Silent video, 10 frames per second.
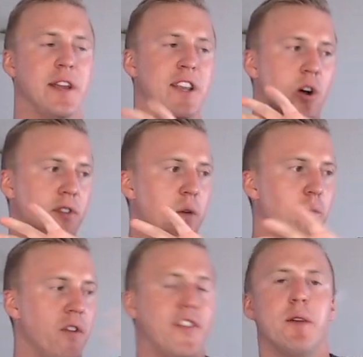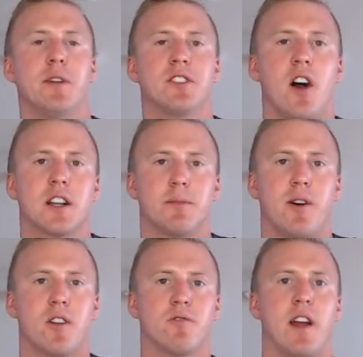we know that one thing we talked
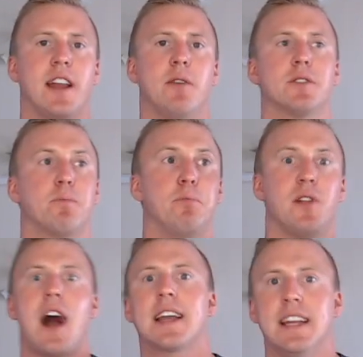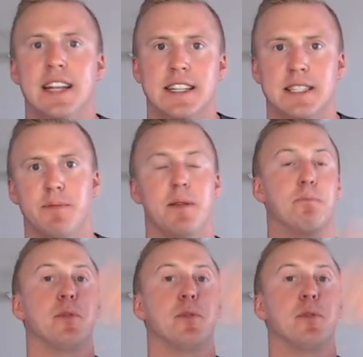about already was blocking histamine,